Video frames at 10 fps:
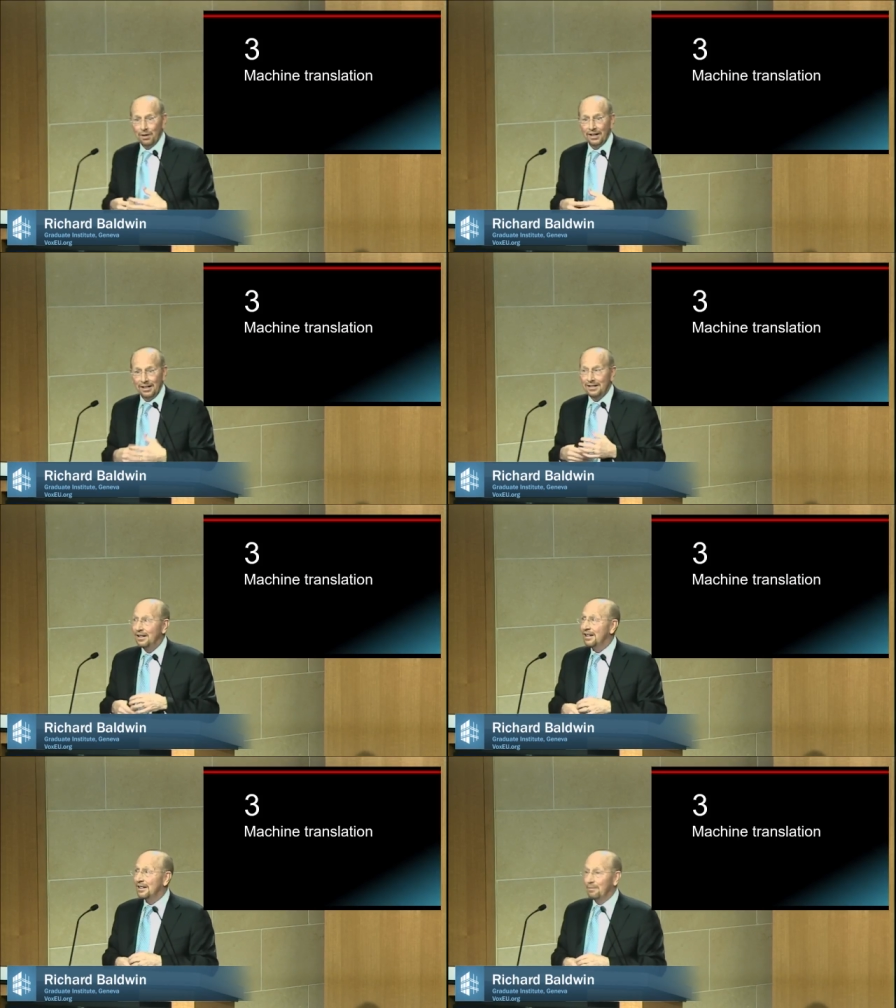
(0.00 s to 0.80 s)
but
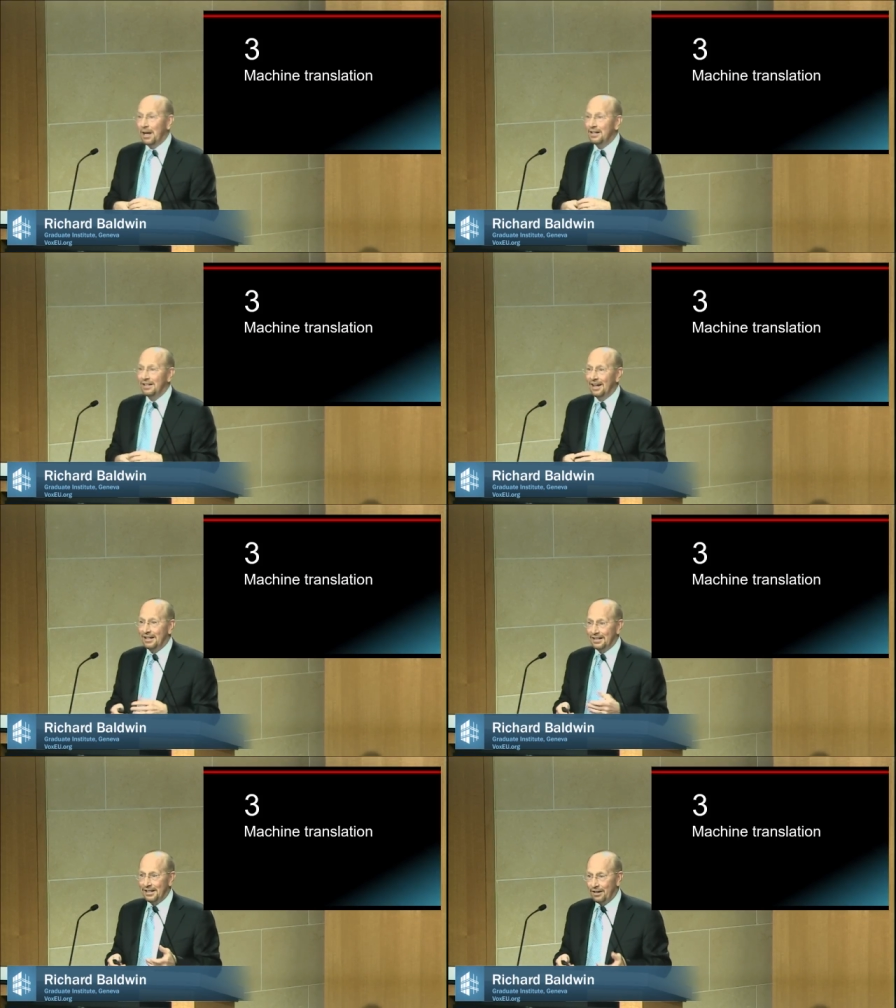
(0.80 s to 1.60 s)
it's amazing,
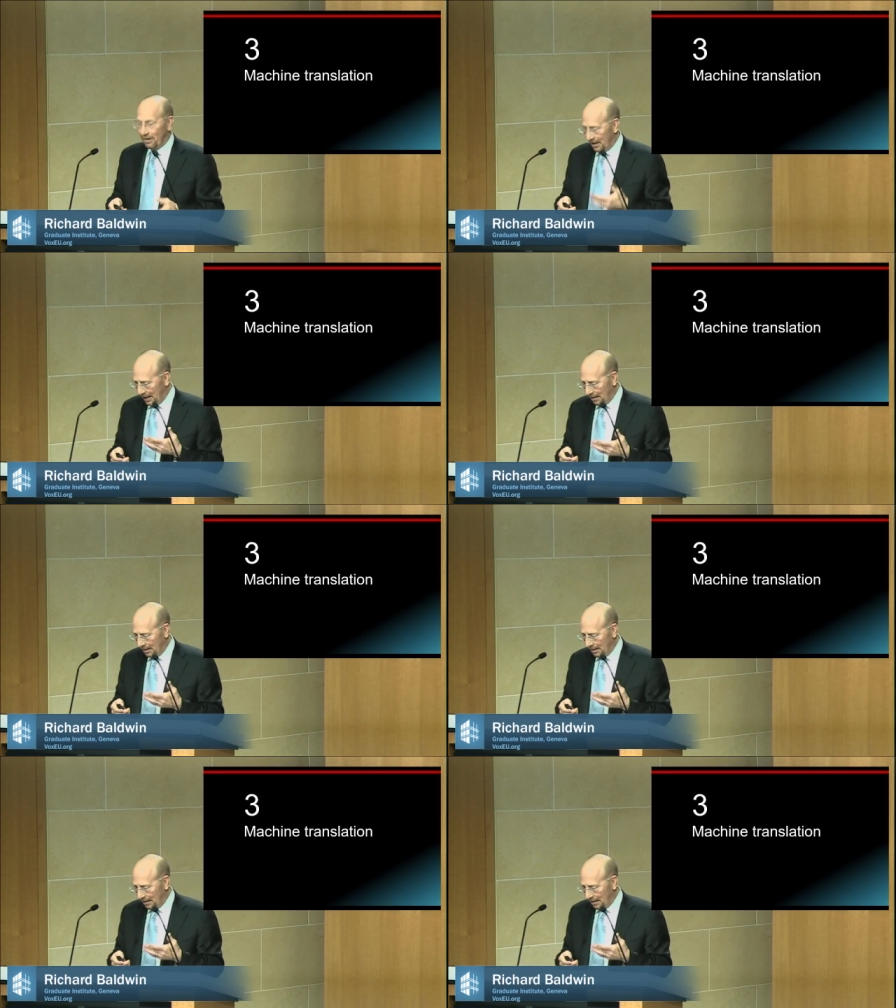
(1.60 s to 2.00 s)
and it's here and